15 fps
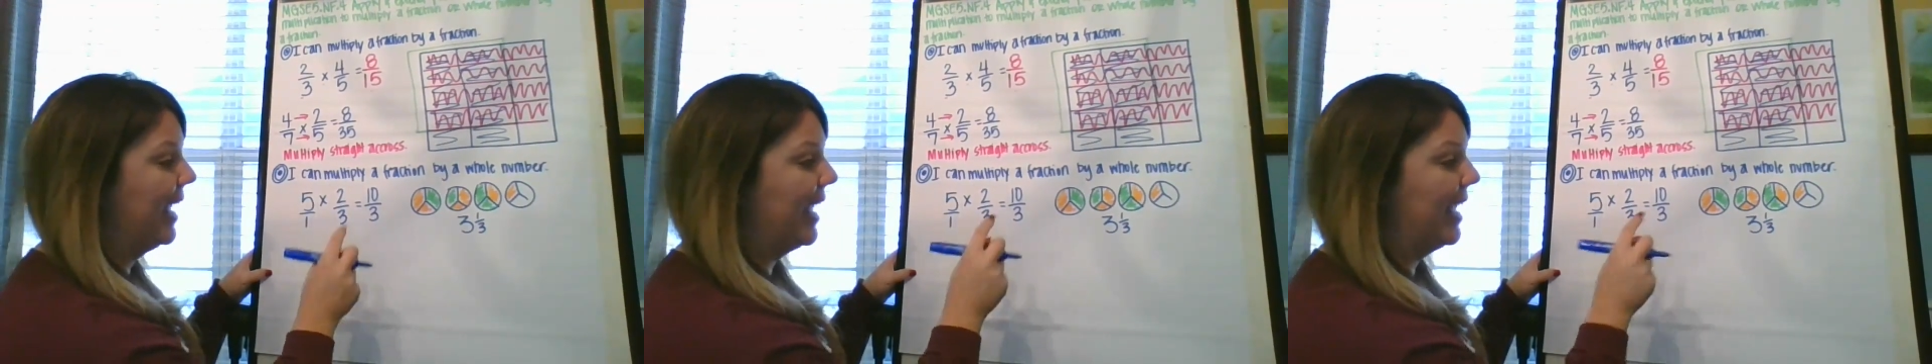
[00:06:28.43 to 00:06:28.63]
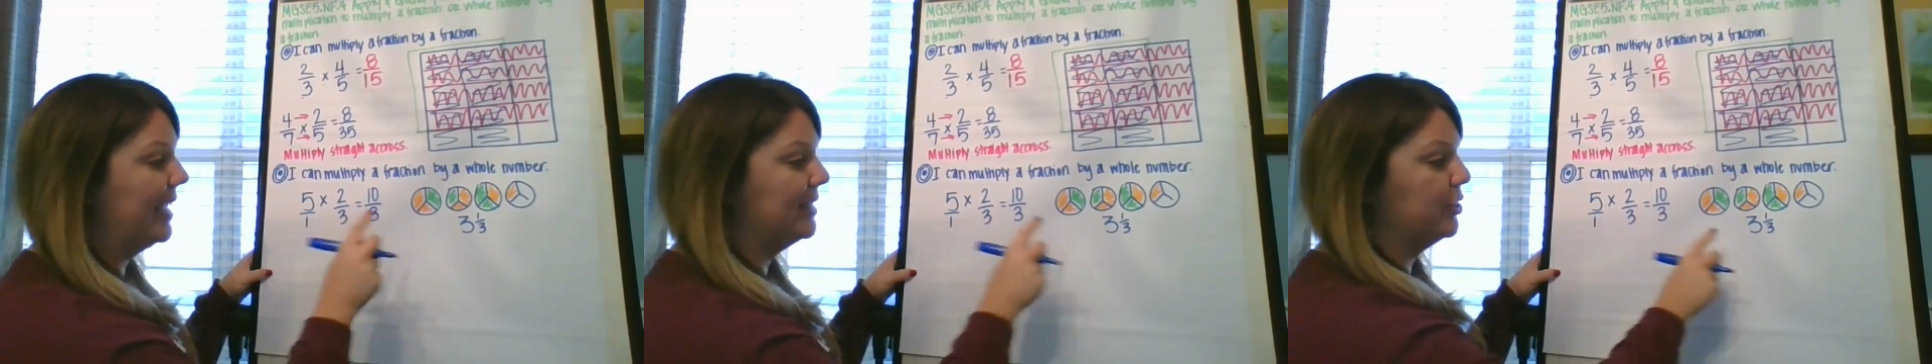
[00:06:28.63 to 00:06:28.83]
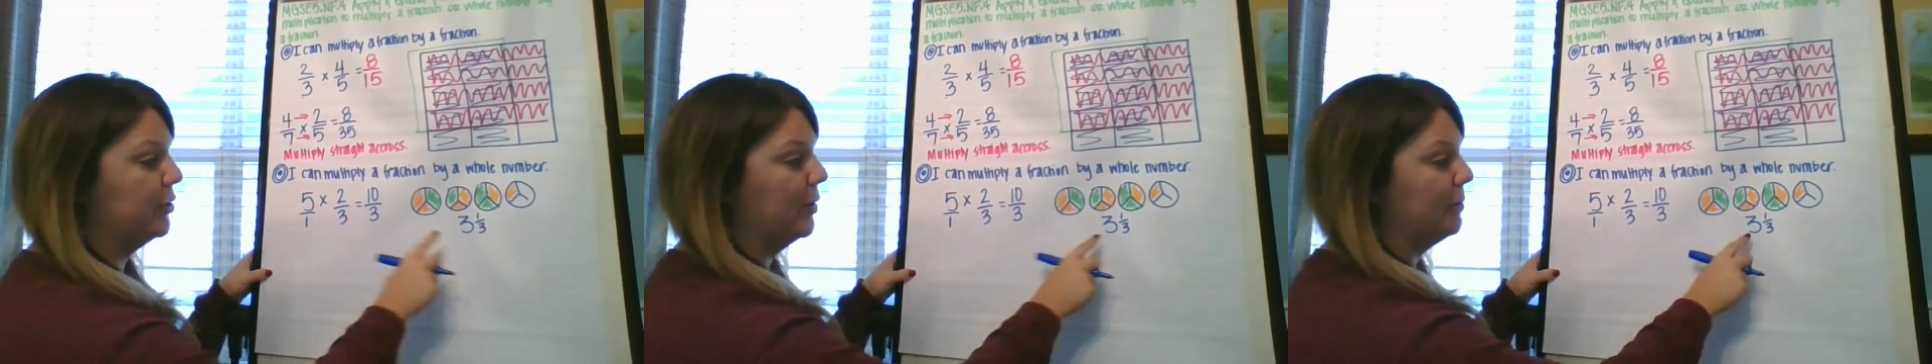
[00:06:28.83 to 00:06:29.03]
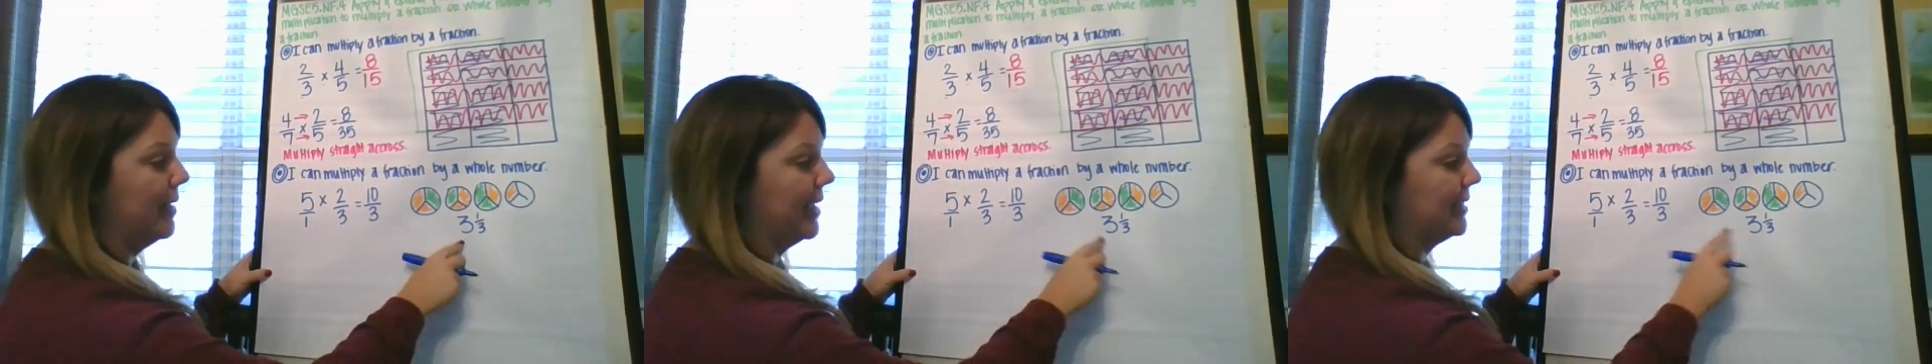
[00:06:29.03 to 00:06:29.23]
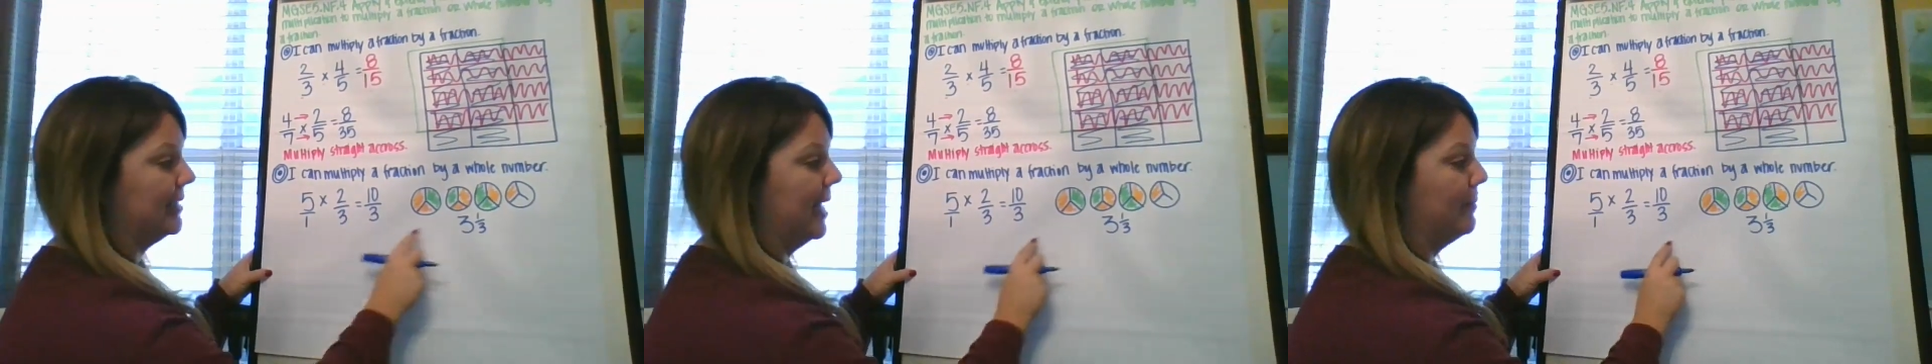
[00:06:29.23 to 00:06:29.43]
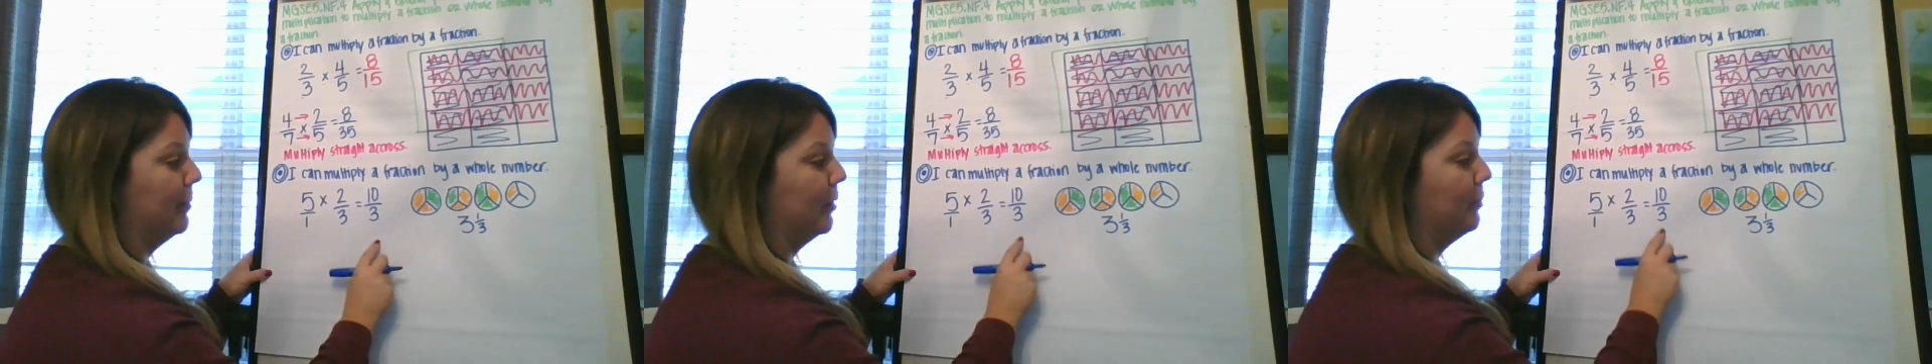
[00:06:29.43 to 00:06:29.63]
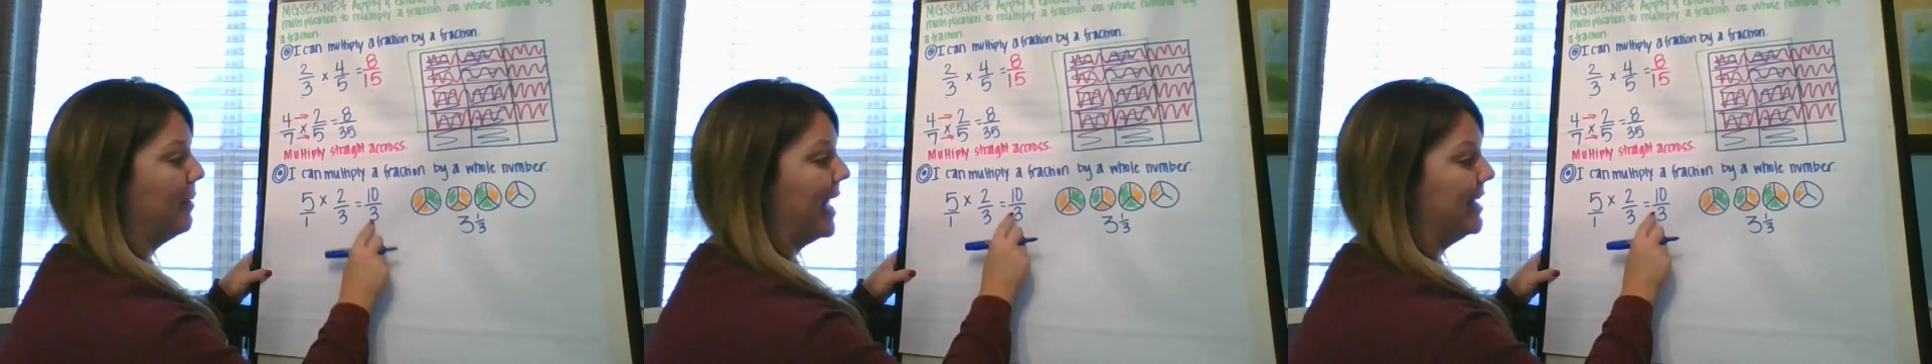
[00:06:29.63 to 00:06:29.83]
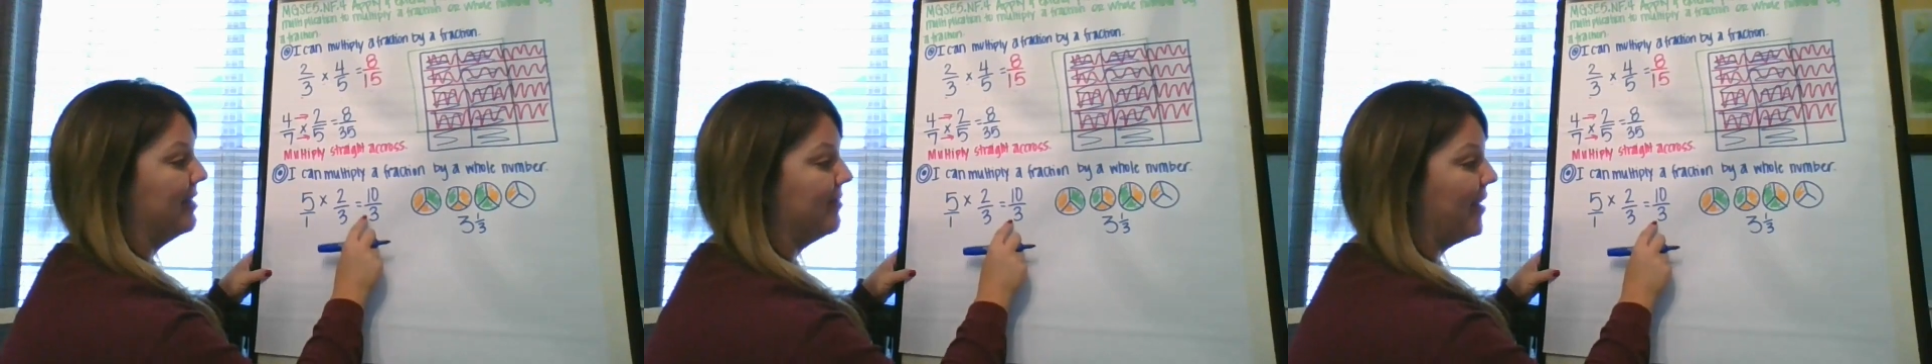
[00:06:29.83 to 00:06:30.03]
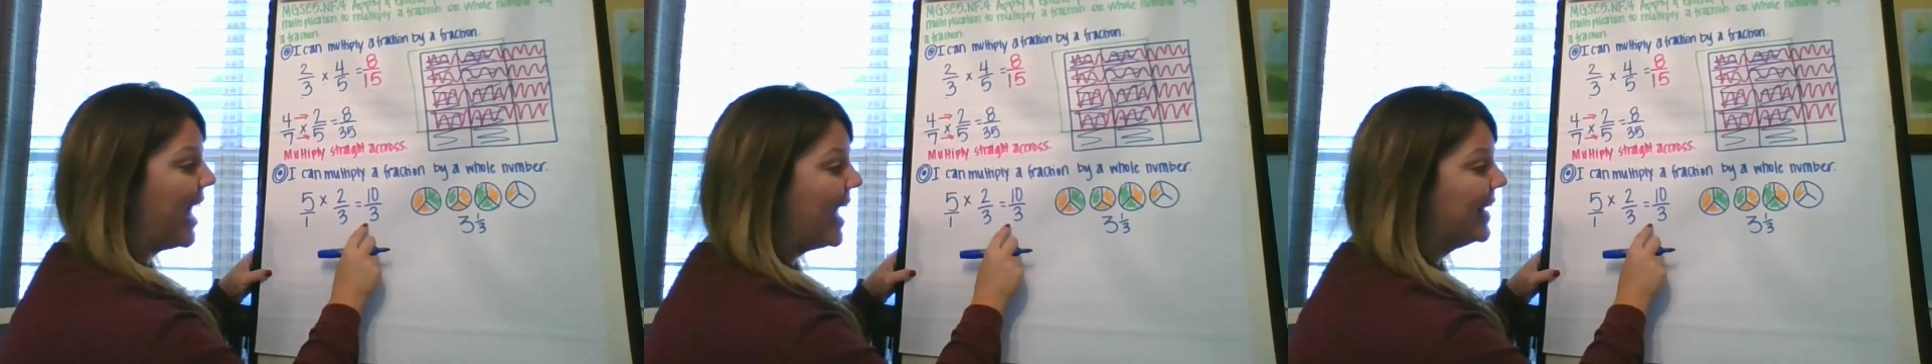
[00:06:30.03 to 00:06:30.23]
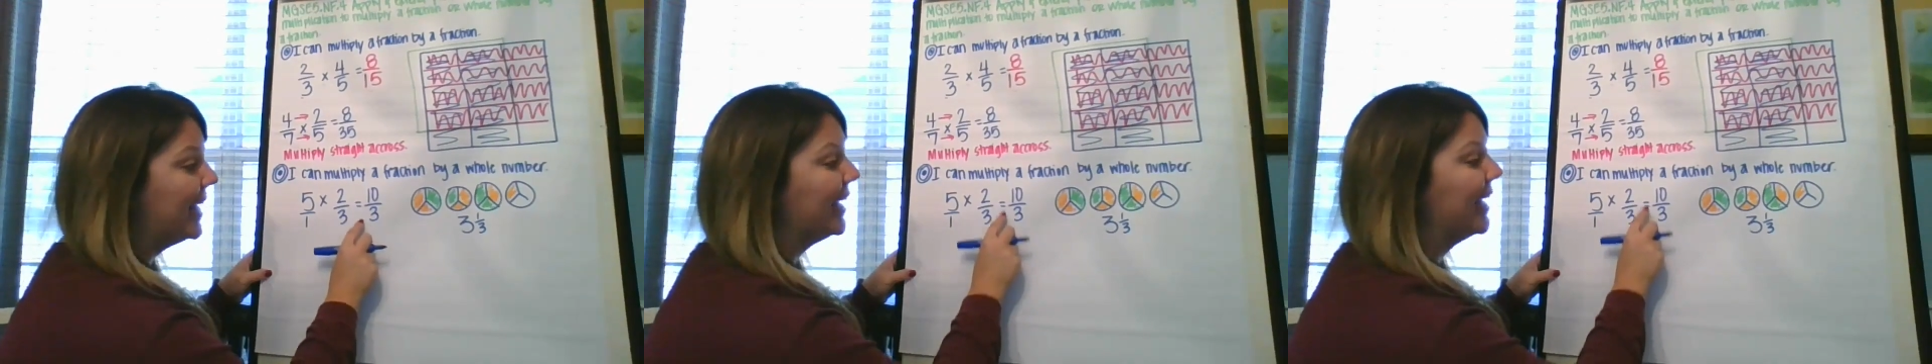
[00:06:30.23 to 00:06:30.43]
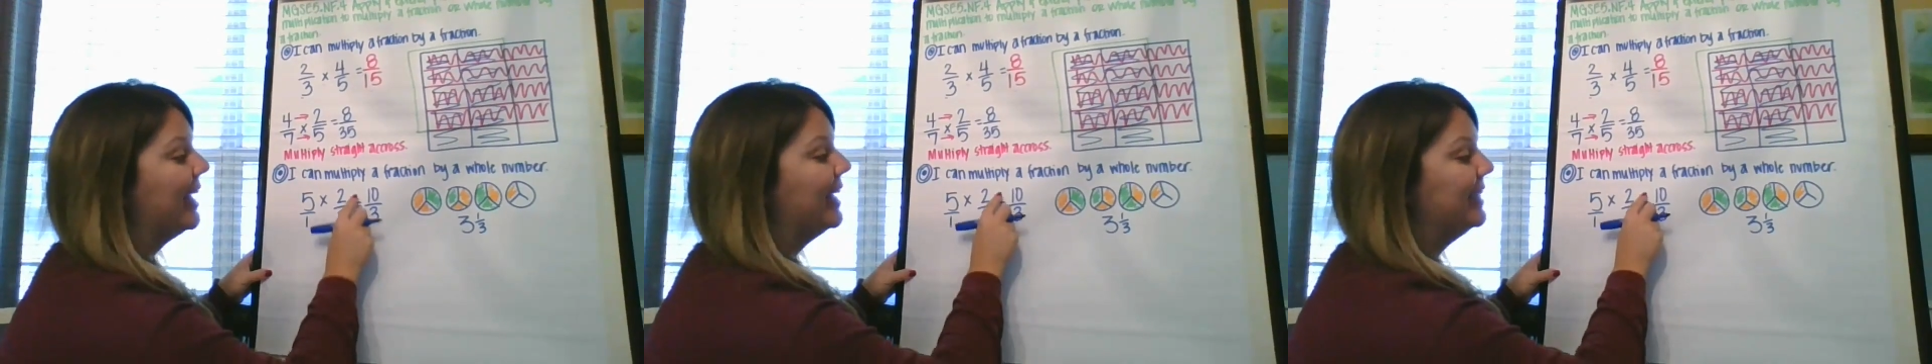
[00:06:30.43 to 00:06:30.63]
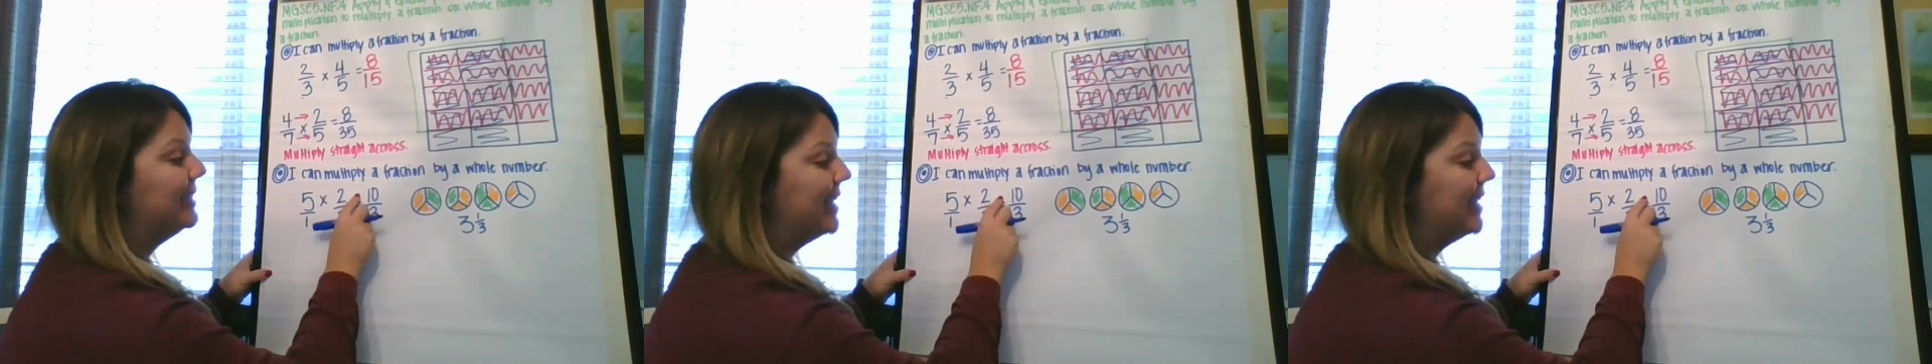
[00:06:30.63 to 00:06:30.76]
into a mixed number by dividing